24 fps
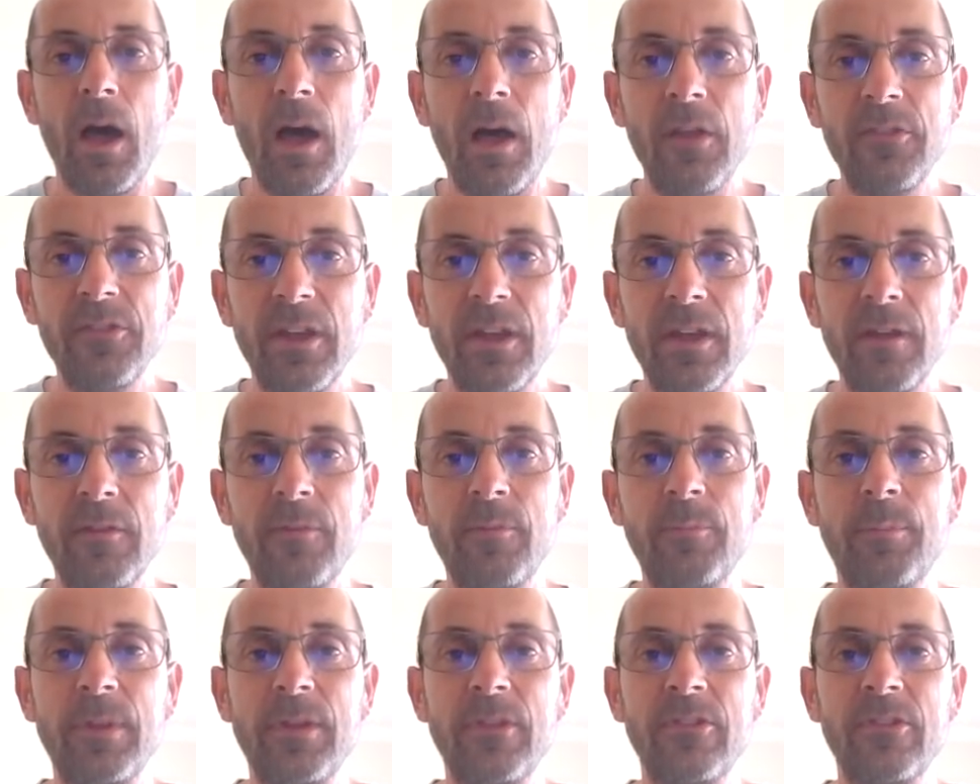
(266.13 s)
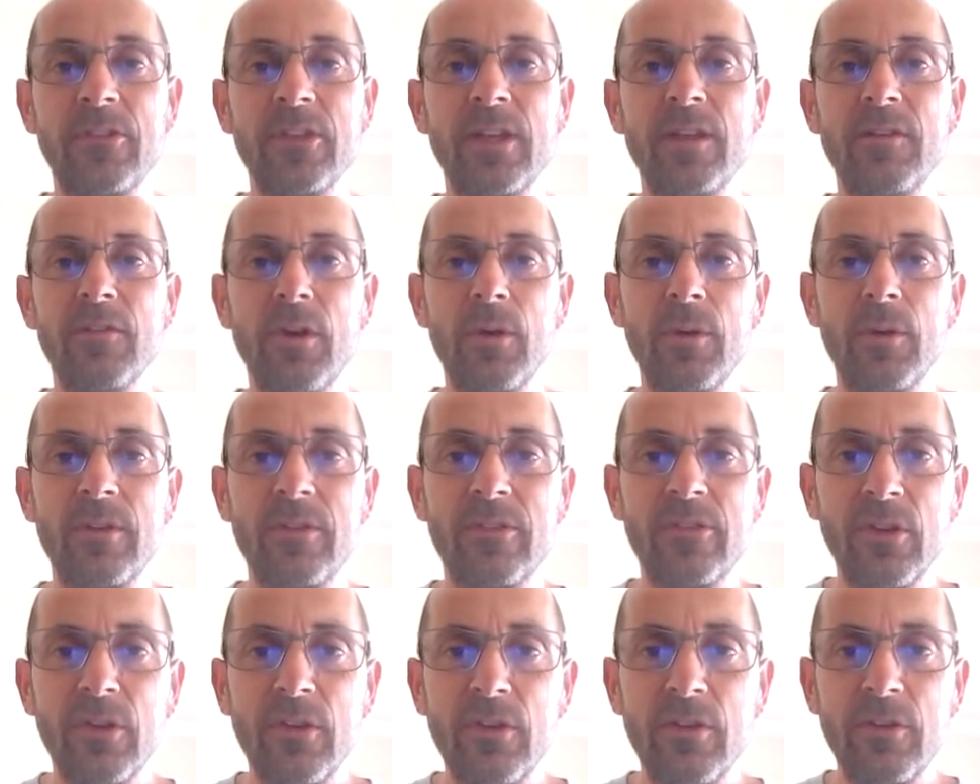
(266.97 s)
As I've been saying, though,
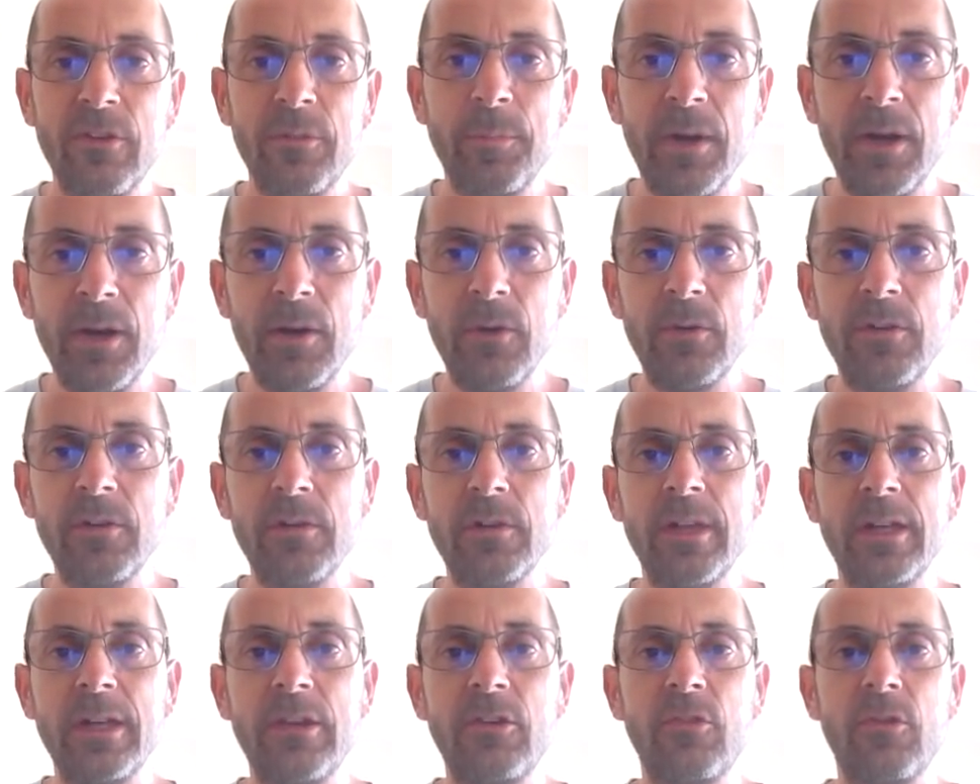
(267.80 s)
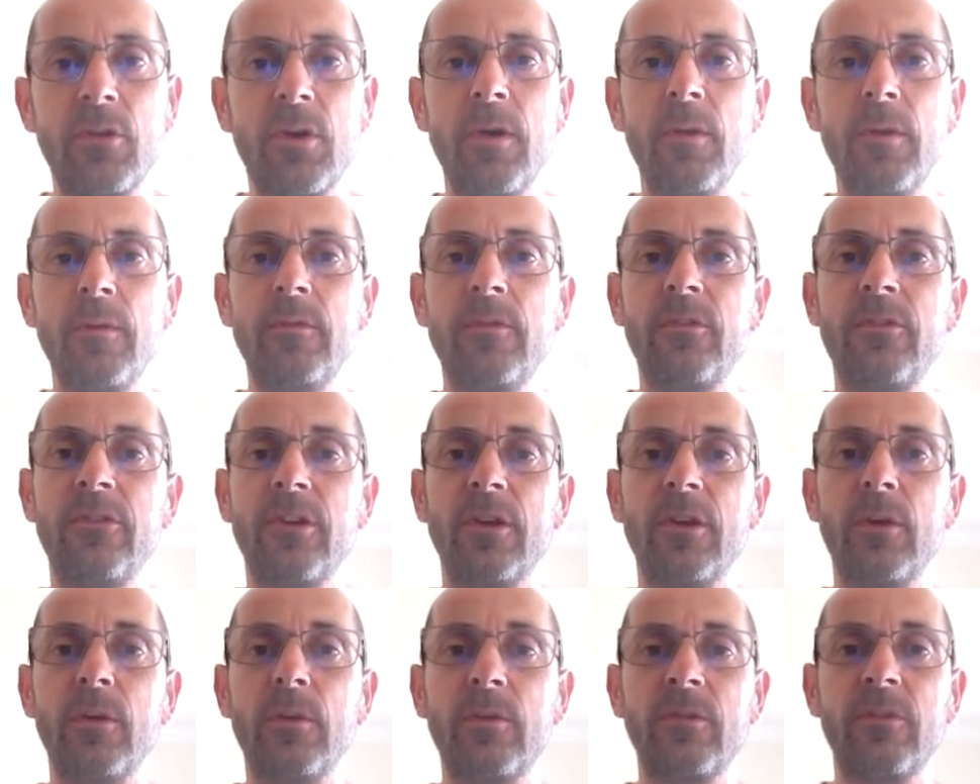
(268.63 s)
it turns milder later on.
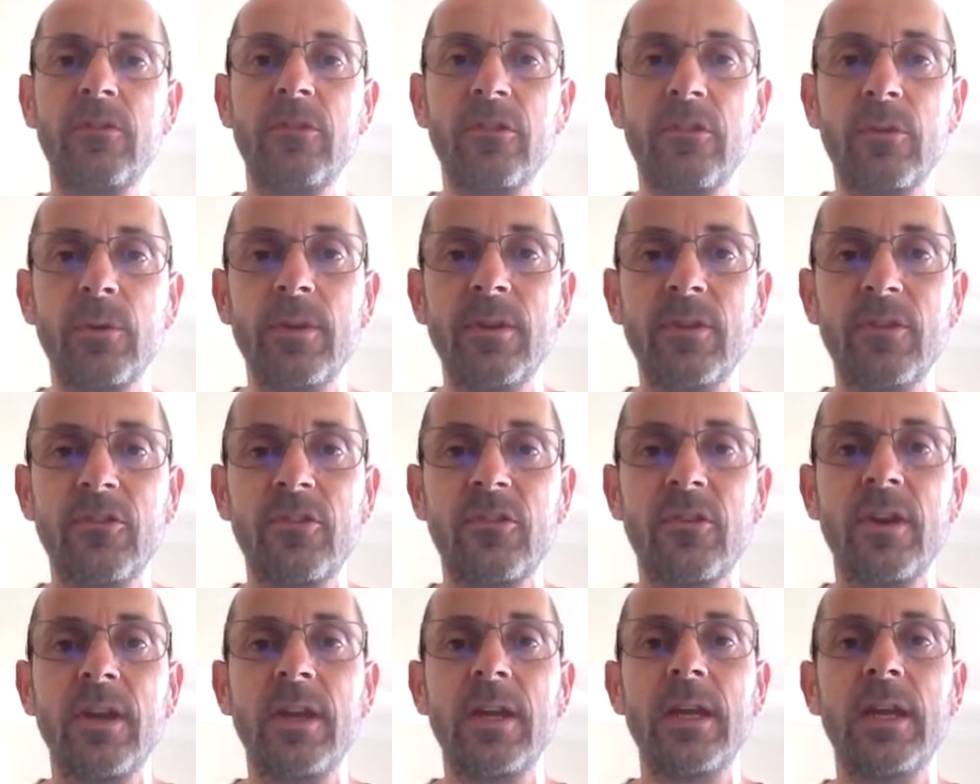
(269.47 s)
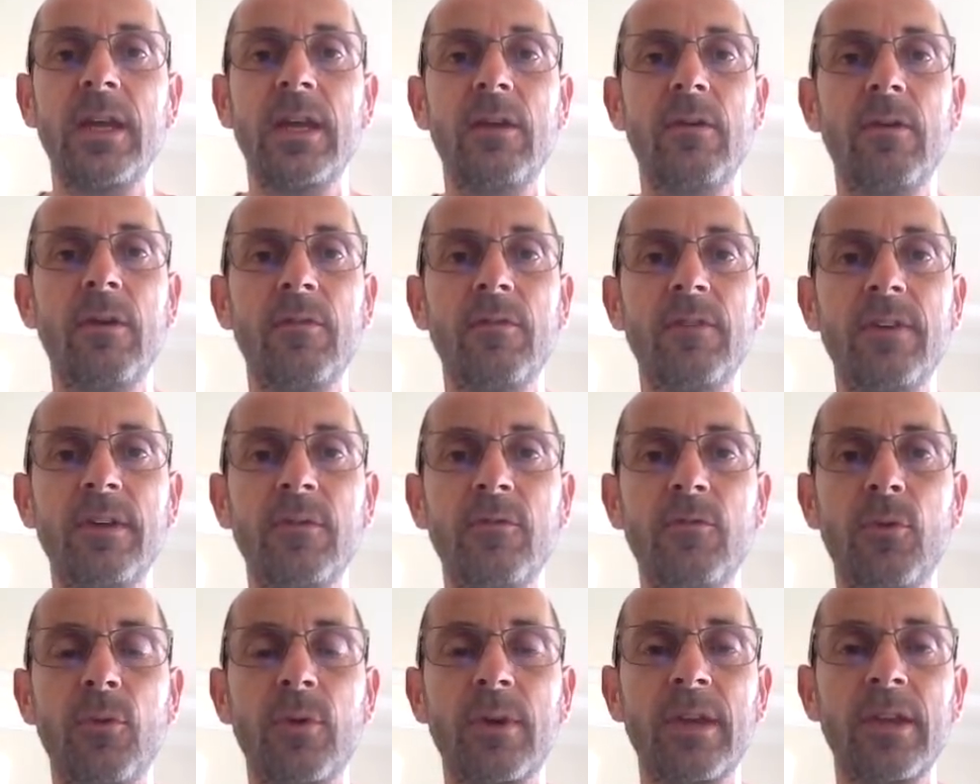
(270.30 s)
So just to illustrate, here are the
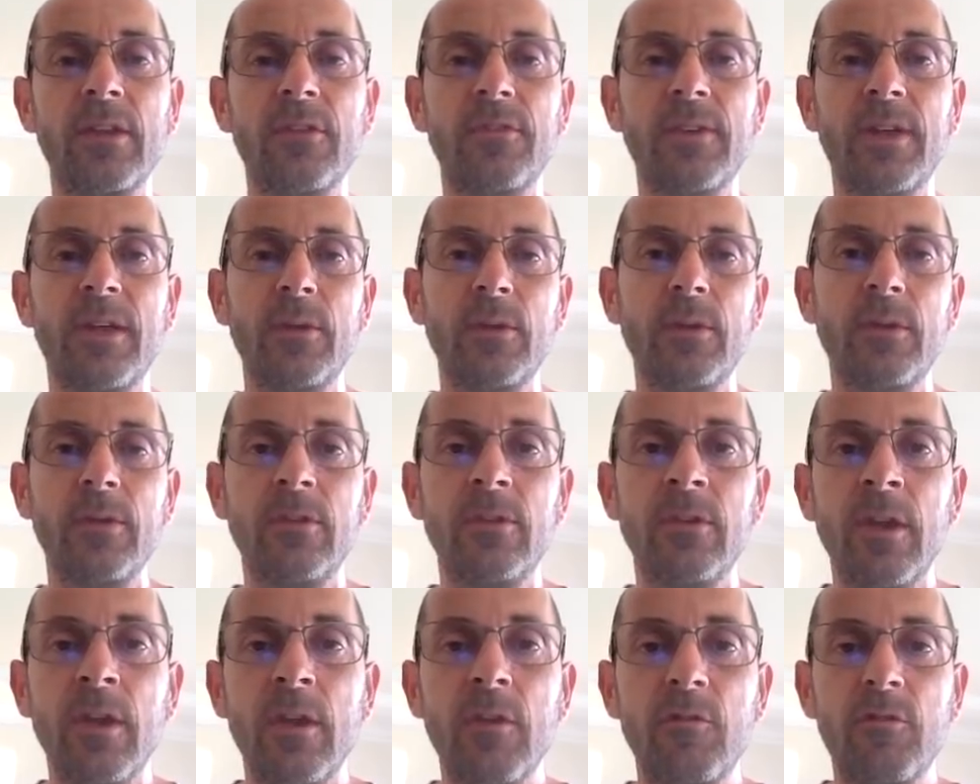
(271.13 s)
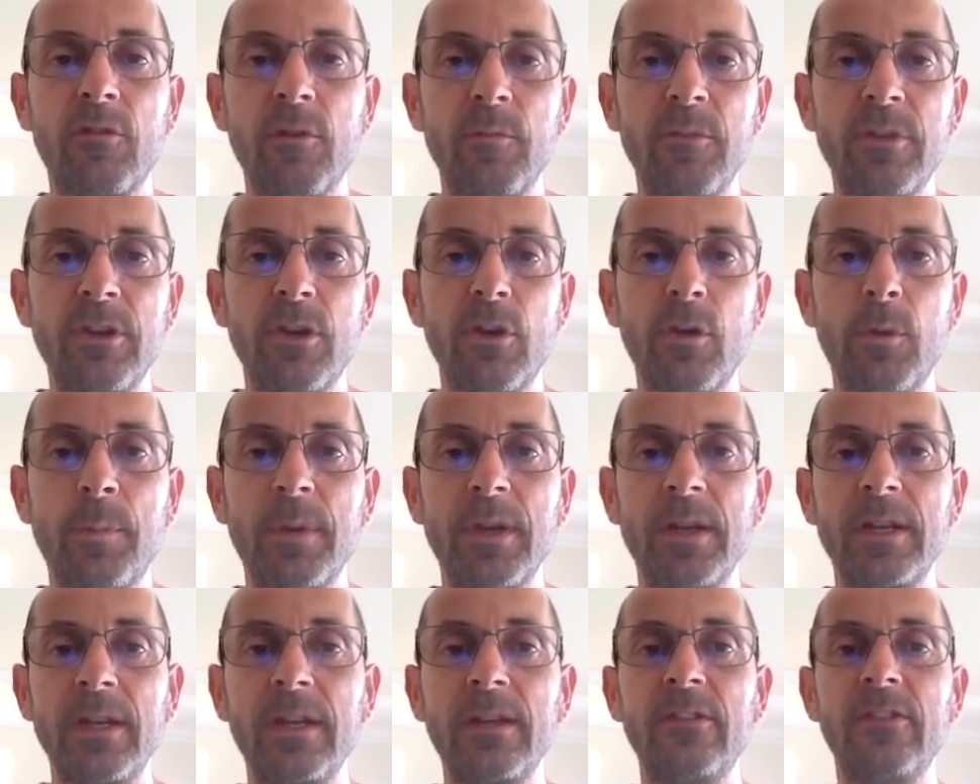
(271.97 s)
forecast values from the
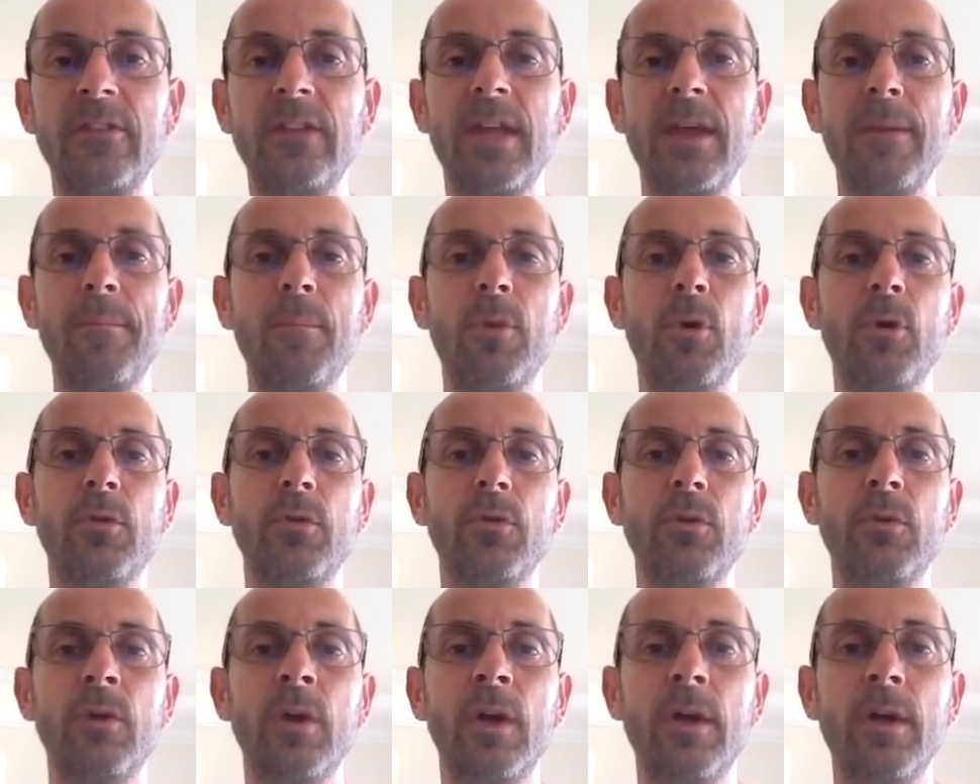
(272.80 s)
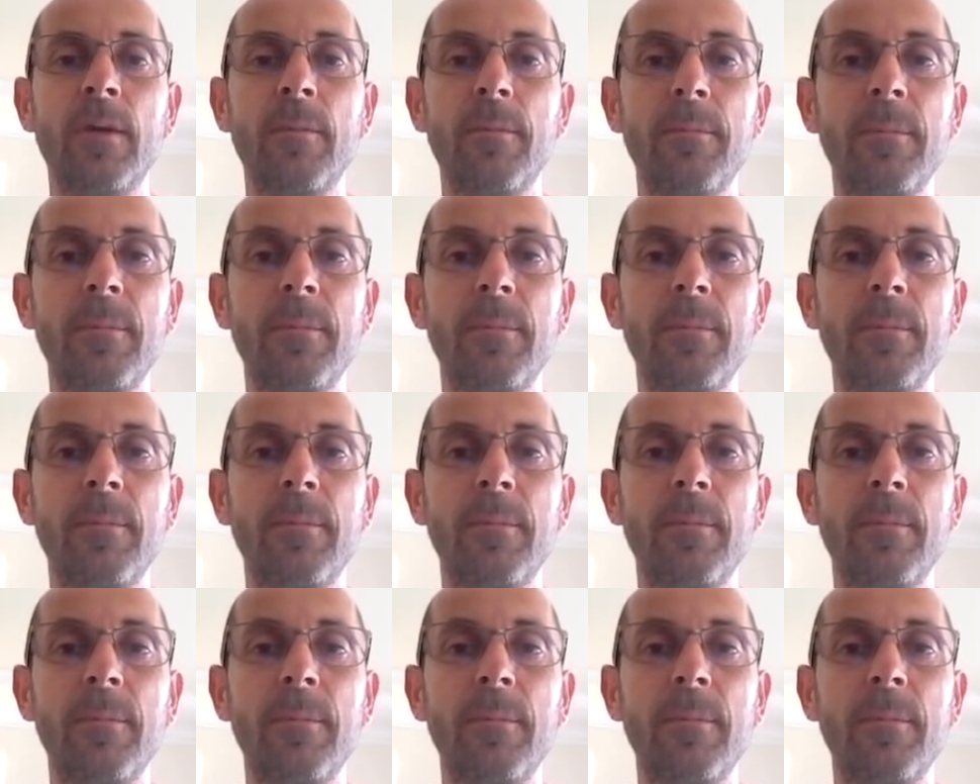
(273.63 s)
European ECM model.